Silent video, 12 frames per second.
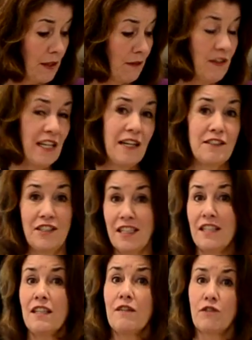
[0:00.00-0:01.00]
The
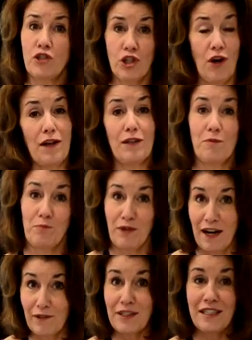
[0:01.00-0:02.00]
idea of a chocolate
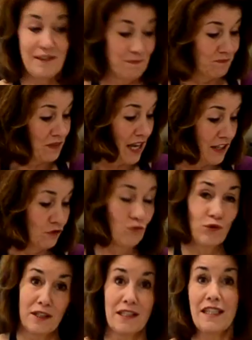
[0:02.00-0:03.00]
brownie, and it
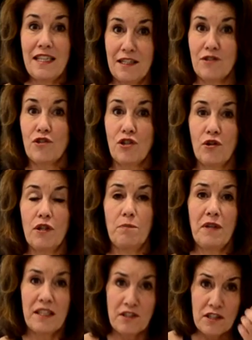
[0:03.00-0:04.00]
really is good
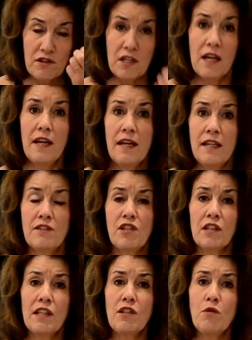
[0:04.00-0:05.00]
because it's it's a
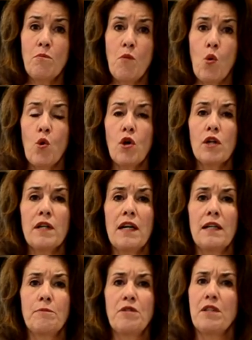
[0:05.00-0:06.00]
little more
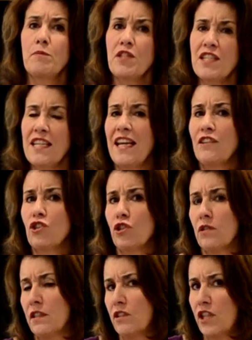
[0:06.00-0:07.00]
uh,
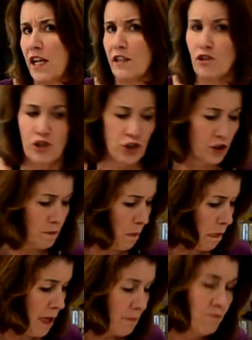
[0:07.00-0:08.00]
substantial in texture.
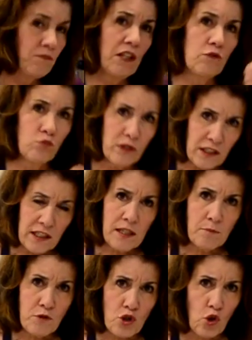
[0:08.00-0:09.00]
It really
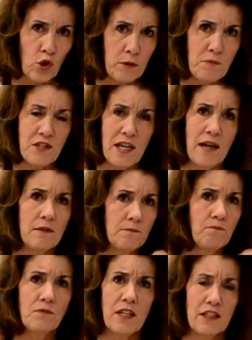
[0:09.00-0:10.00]
absorbs
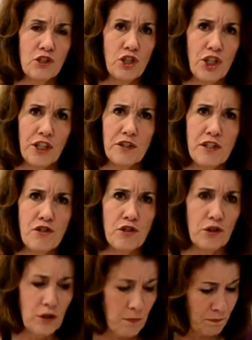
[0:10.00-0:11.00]
that, that cherry
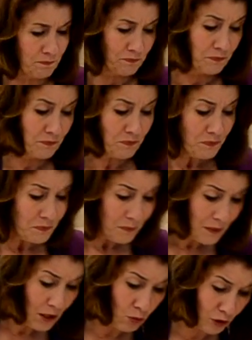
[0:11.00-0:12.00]
syrup,
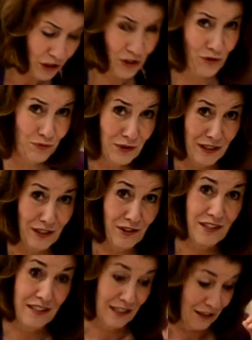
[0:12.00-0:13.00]
which is really good,
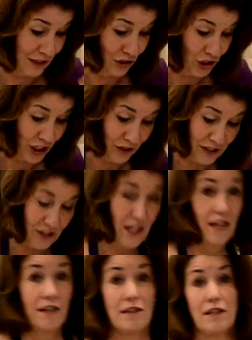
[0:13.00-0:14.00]
and then the cherries,
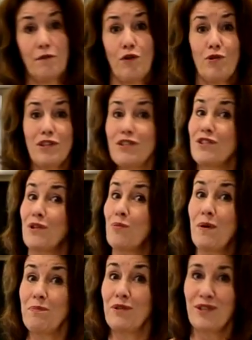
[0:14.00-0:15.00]
and then of course the
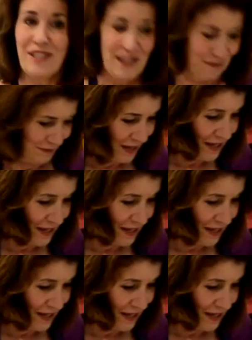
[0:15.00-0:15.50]
whipped cream.